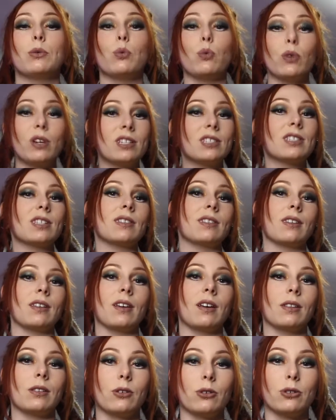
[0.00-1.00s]
Recently,
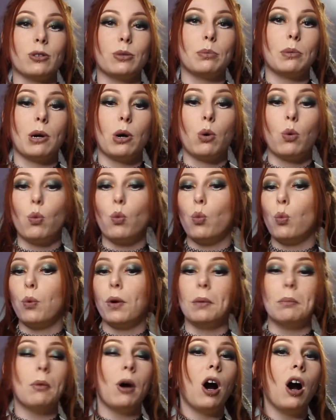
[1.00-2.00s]
I learned about
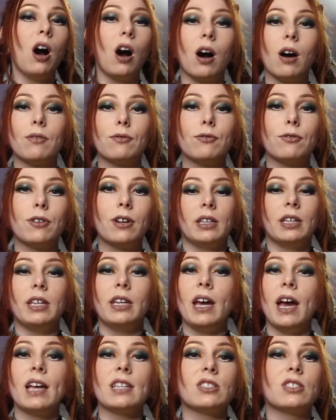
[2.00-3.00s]
Wim Hof. He
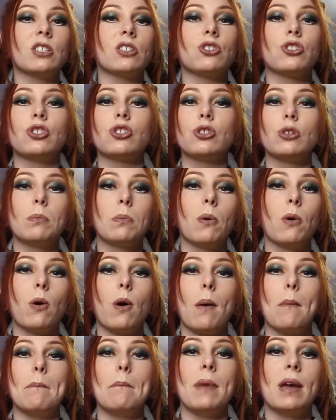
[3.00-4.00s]
has this super
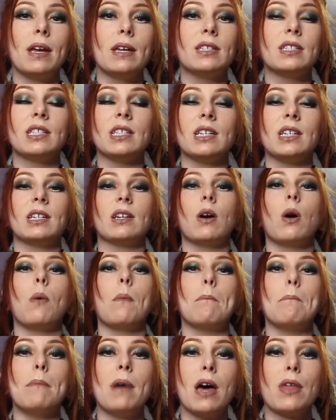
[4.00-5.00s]
amazing
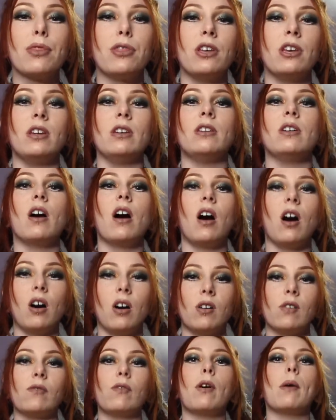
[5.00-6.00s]
method
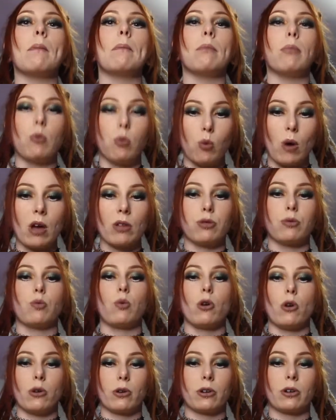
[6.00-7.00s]
of
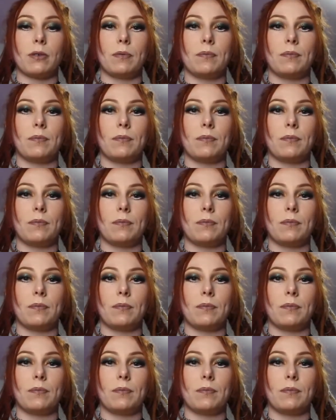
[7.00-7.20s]
breathwork.